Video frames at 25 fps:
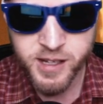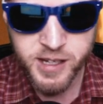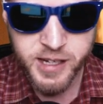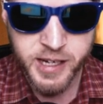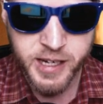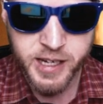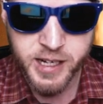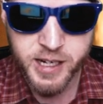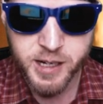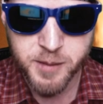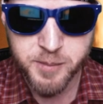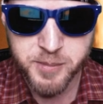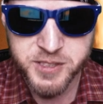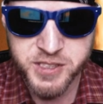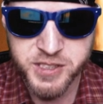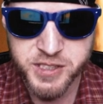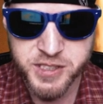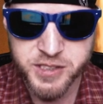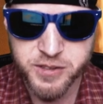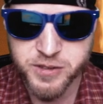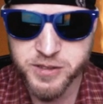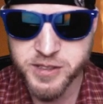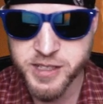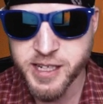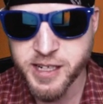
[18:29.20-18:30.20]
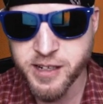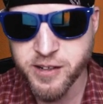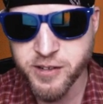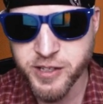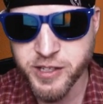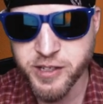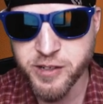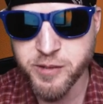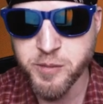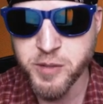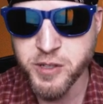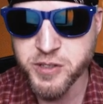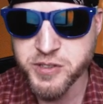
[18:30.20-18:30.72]
And up until now,
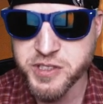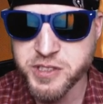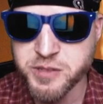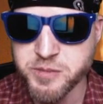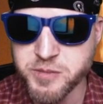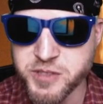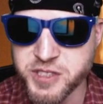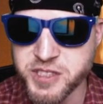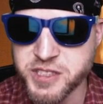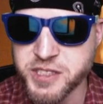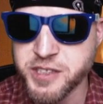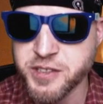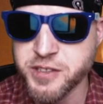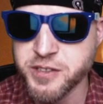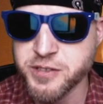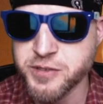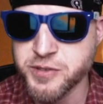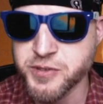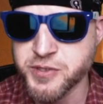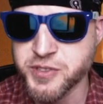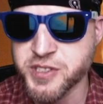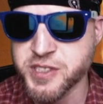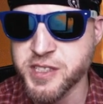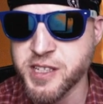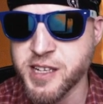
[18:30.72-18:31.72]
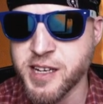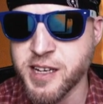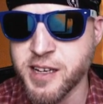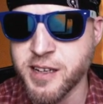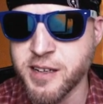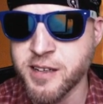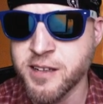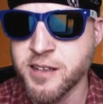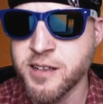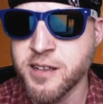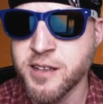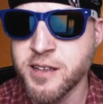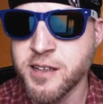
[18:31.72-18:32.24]
most of the materials
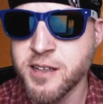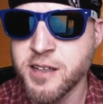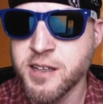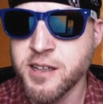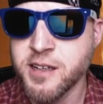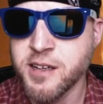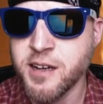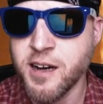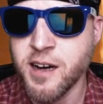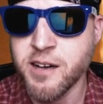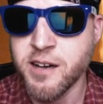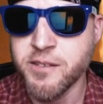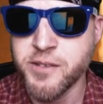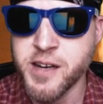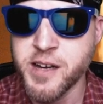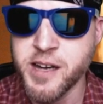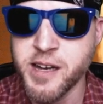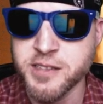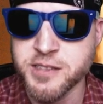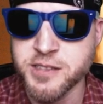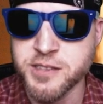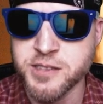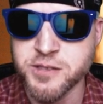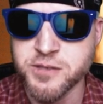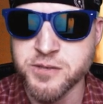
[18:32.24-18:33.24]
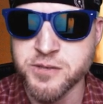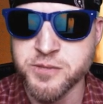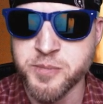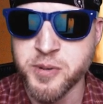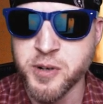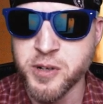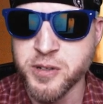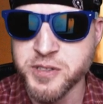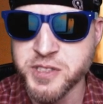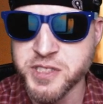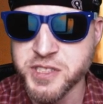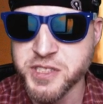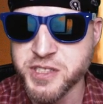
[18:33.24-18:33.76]
that I've had to
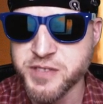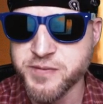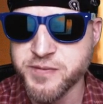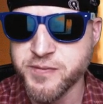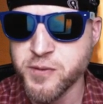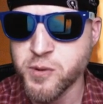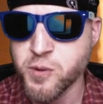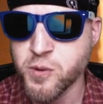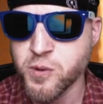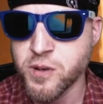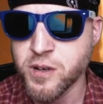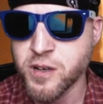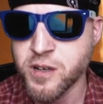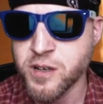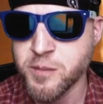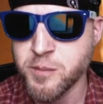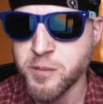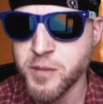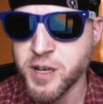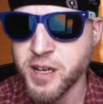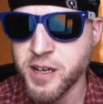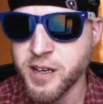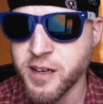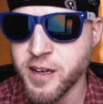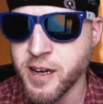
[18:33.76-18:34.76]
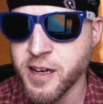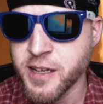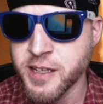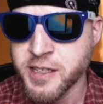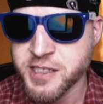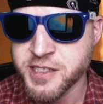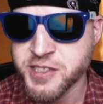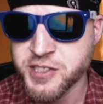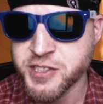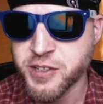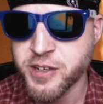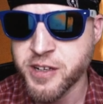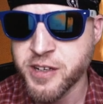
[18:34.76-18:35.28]
purchase for my
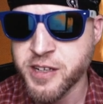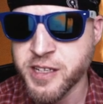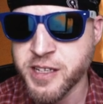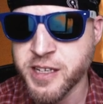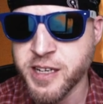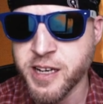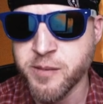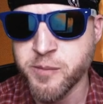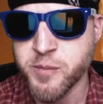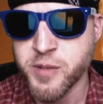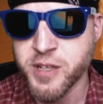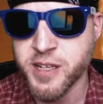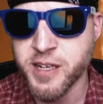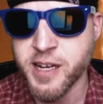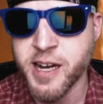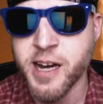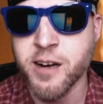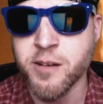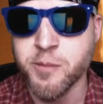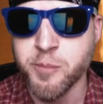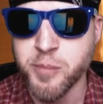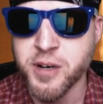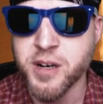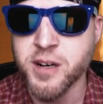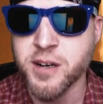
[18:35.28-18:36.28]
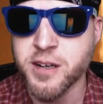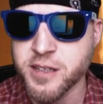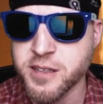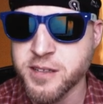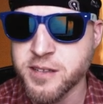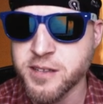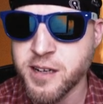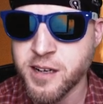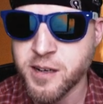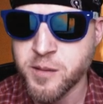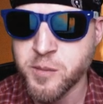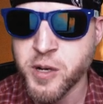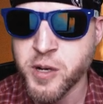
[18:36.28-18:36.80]
I&E journey have been out
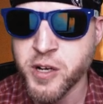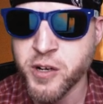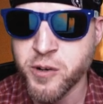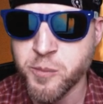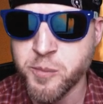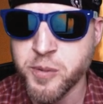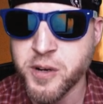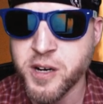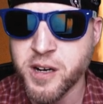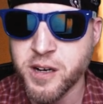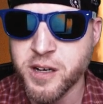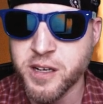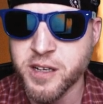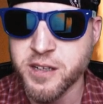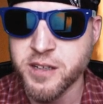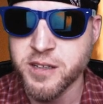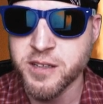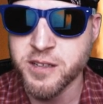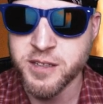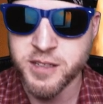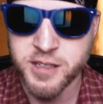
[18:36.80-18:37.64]
of my own pocket.